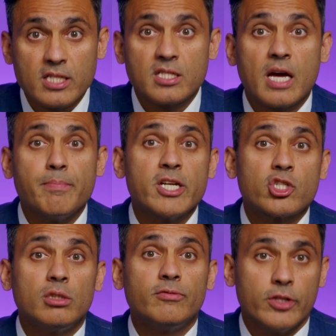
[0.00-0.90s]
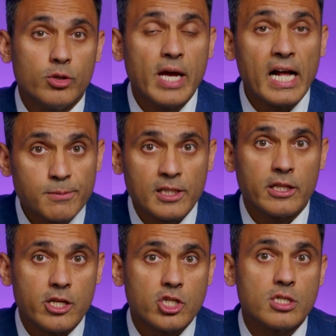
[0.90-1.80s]
this dimensional view helps
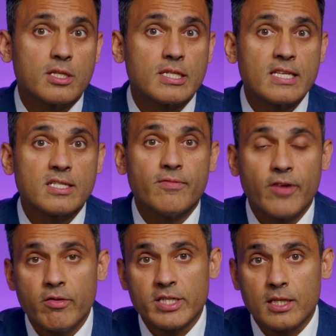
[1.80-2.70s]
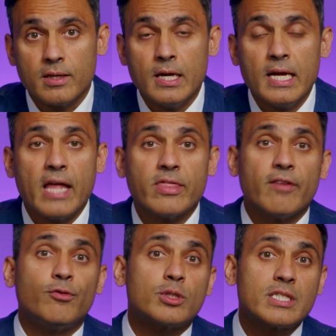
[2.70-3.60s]
clinicians assess severity and
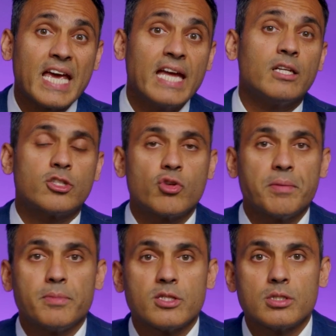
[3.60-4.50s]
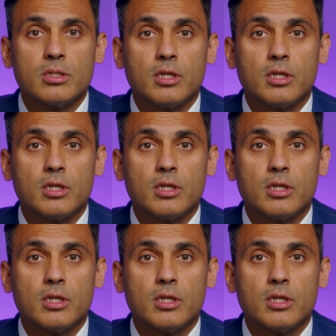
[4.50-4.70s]
therefore tailor treatments